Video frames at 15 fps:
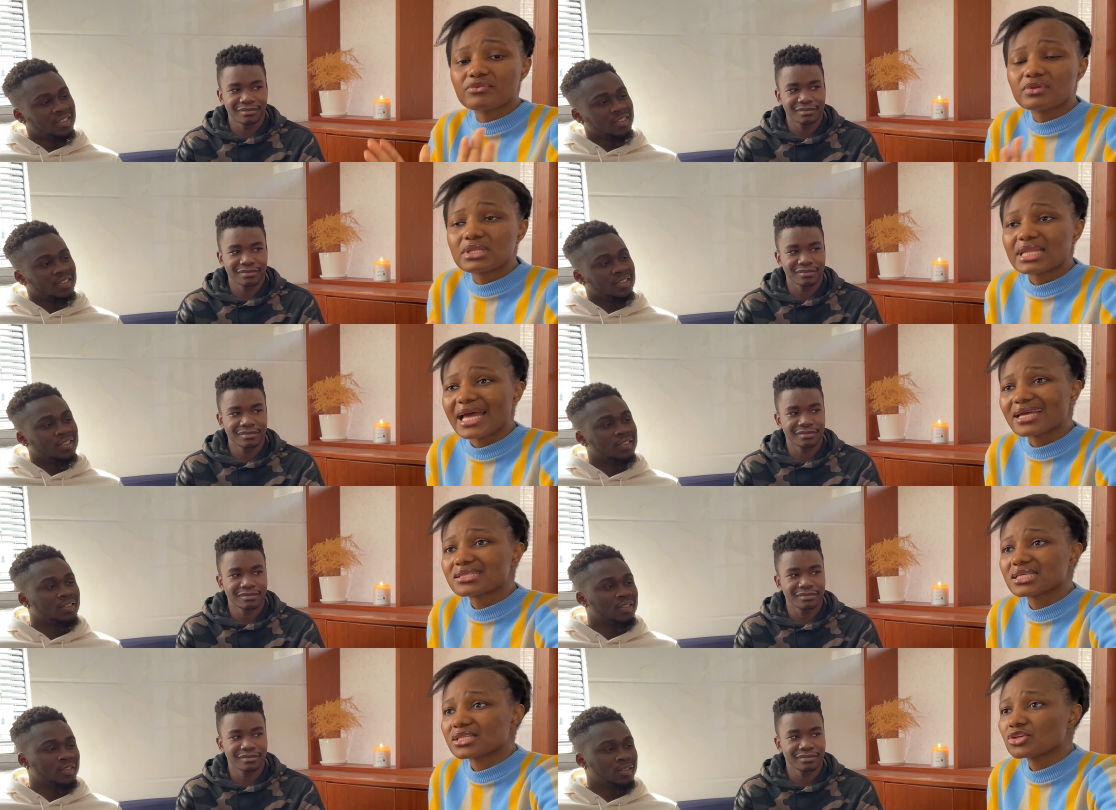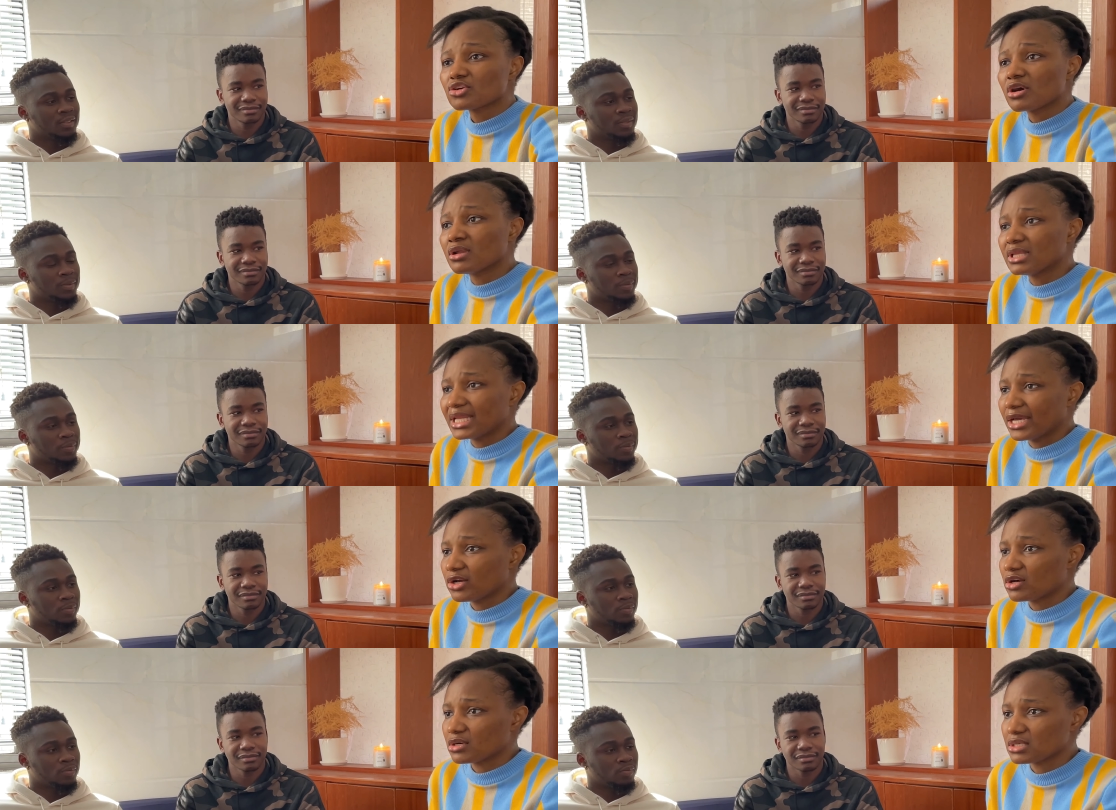Speaker 1: don't really like taking
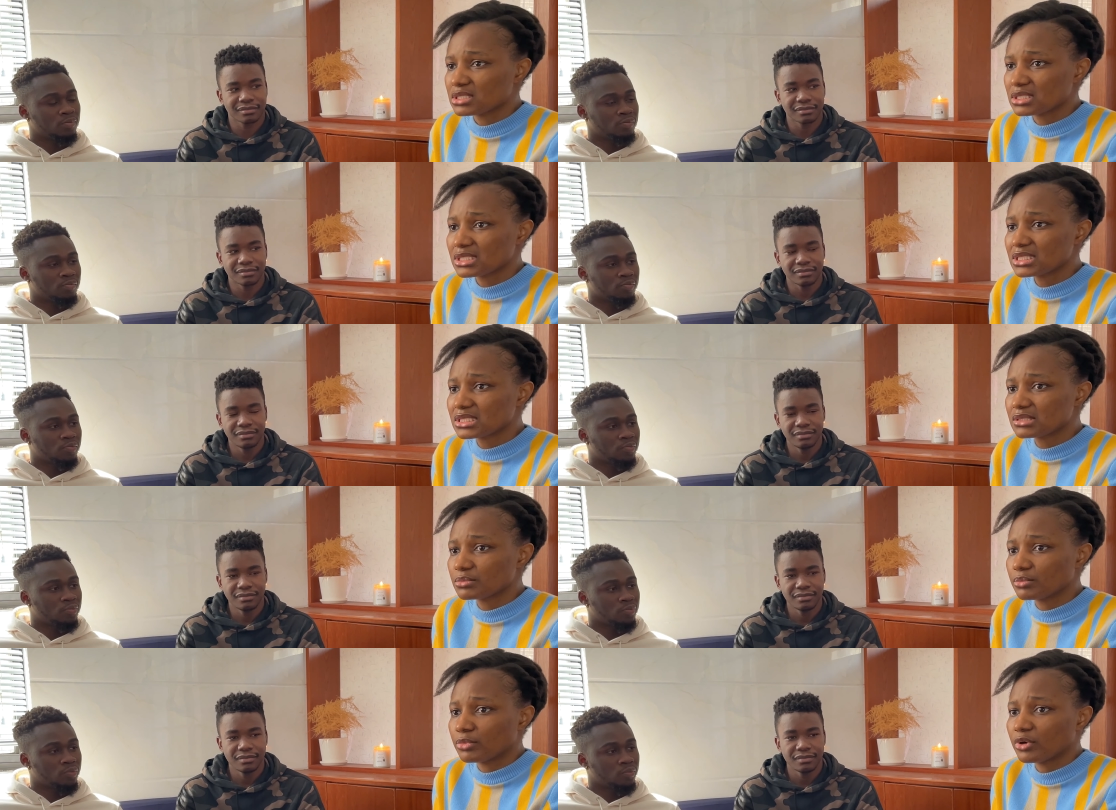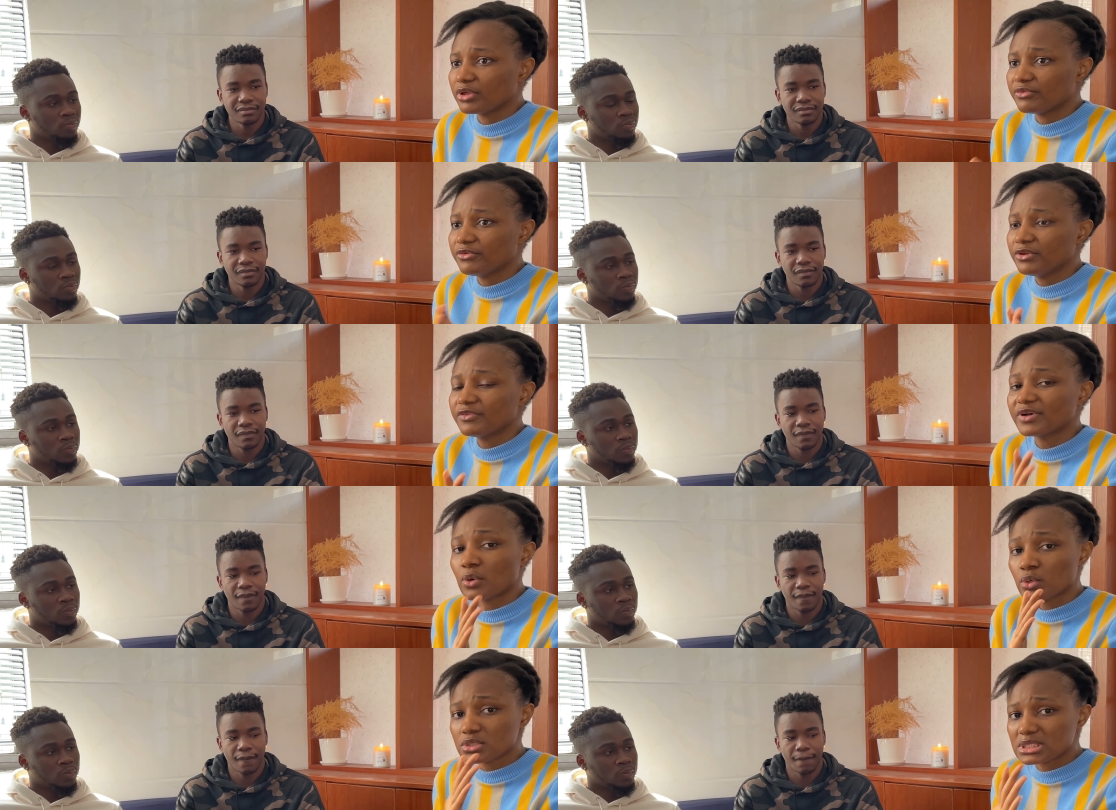online courses, but even if
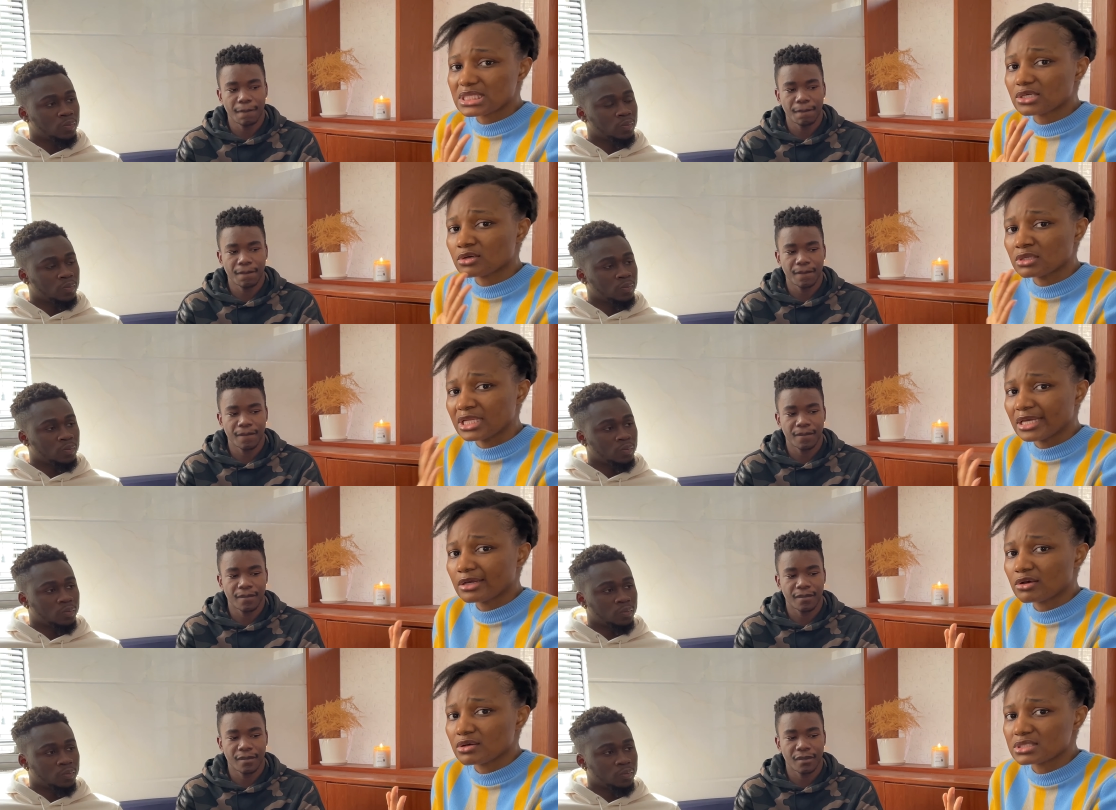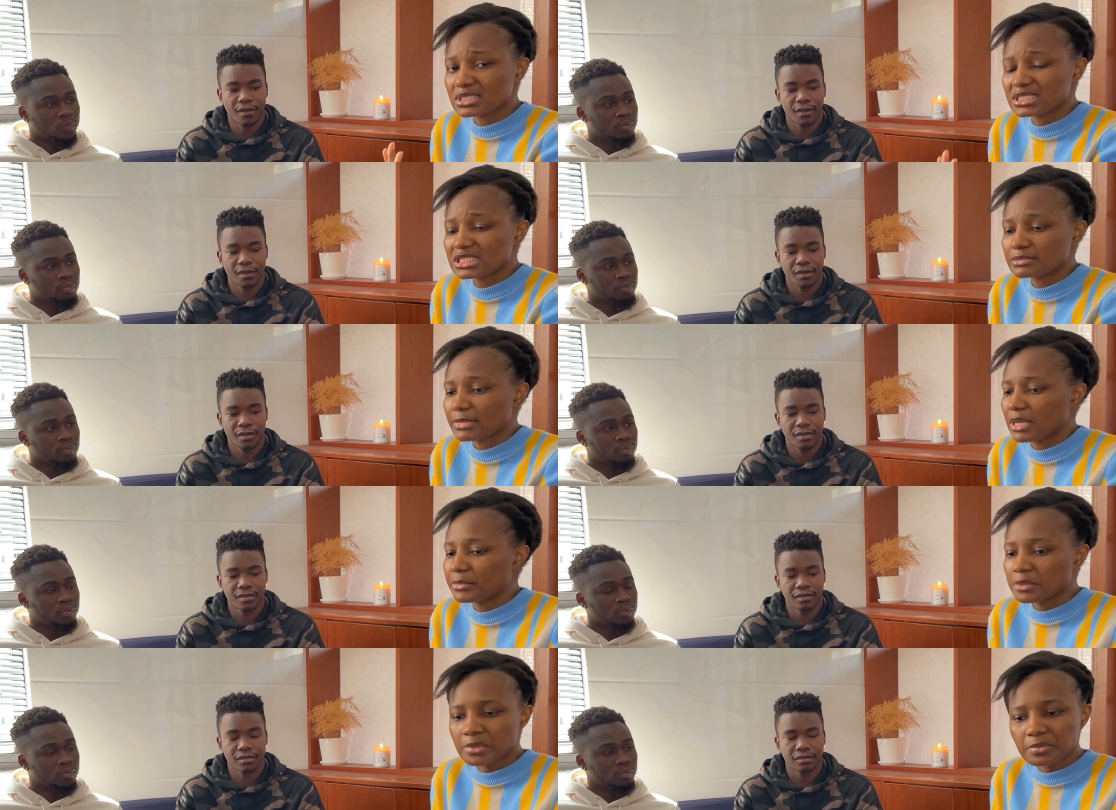I want to take online courses, it might
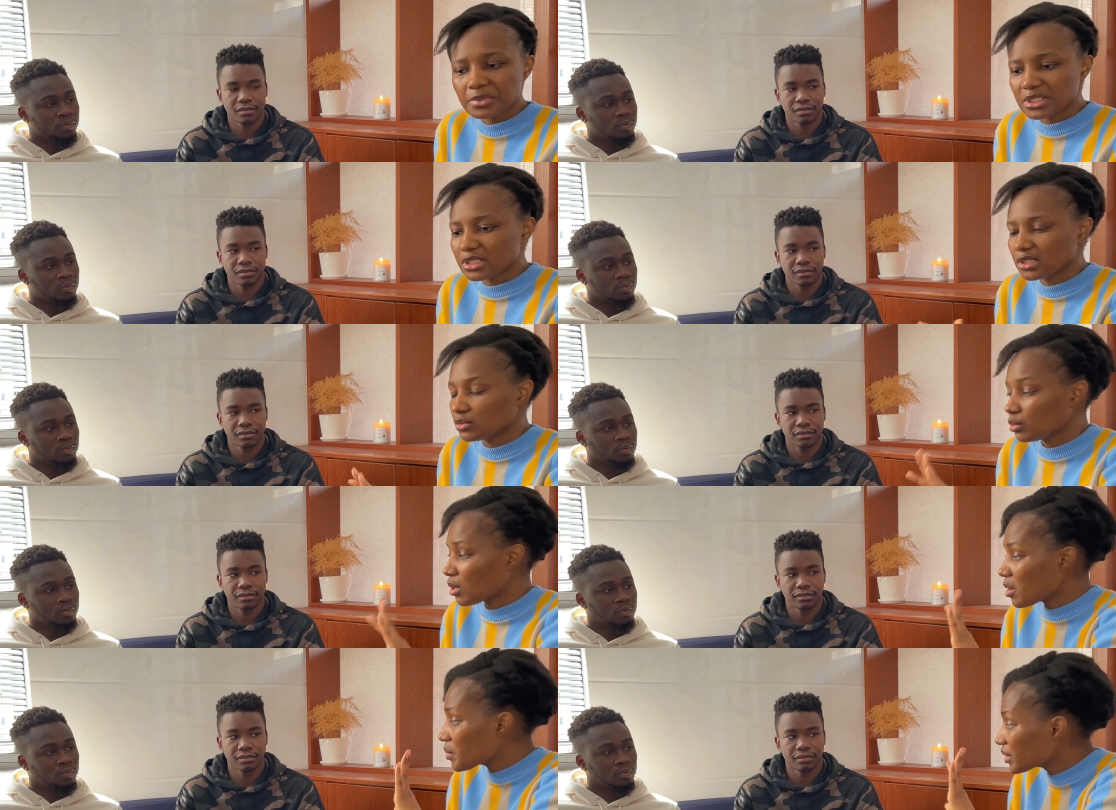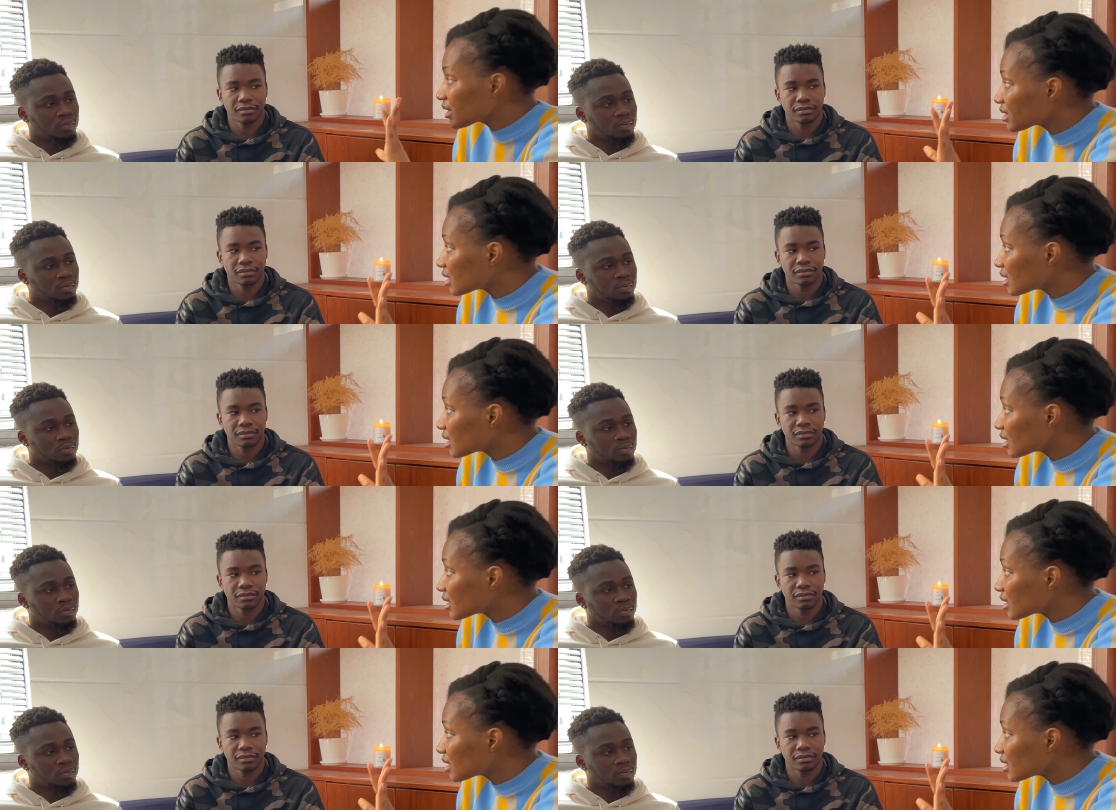maybe be one week